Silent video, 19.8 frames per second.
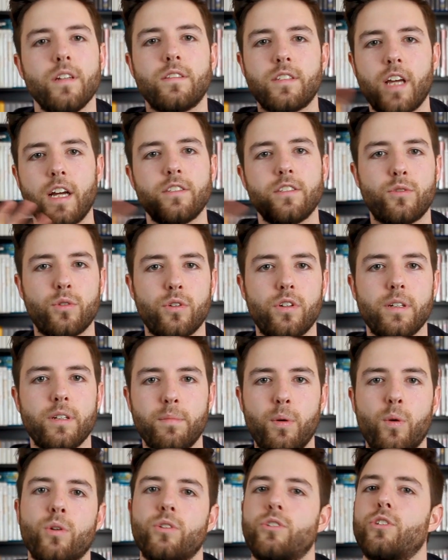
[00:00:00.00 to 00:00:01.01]
side-scrolling
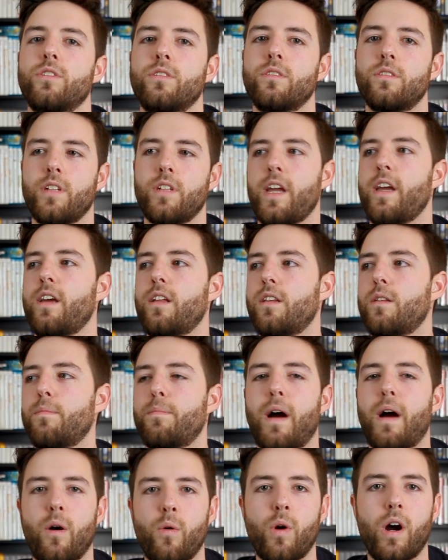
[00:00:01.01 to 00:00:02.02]
portions and the
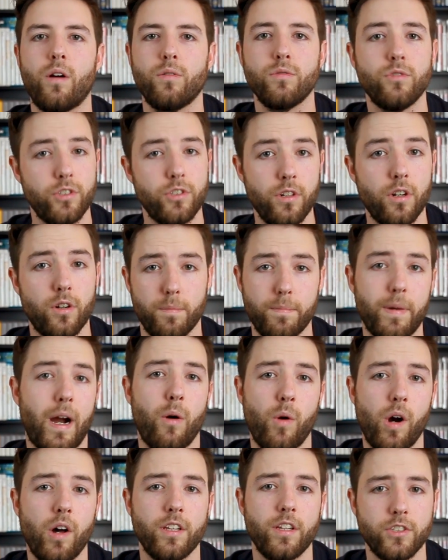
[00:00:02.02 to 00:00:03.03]
Bow Wow, or Bow
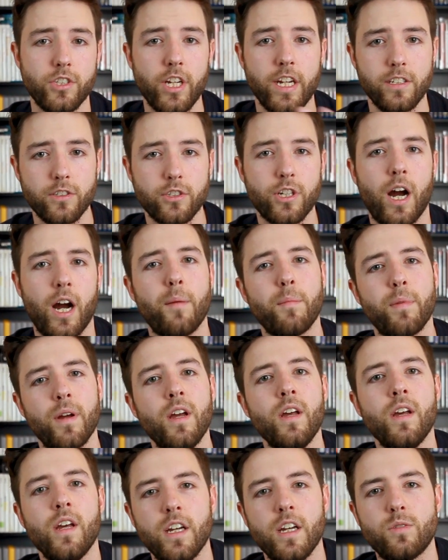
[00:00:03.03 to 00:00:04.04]
Wow the Chain Chomp
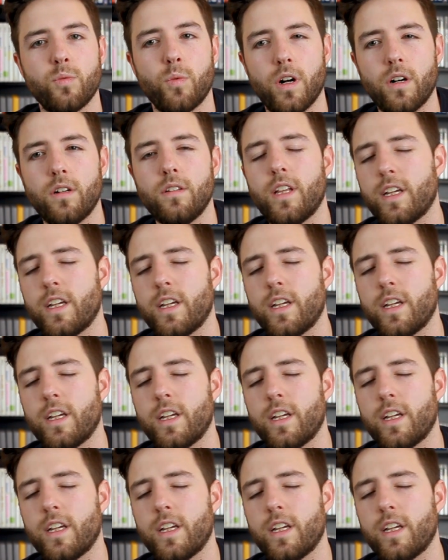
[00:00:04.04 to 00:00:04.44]
as well.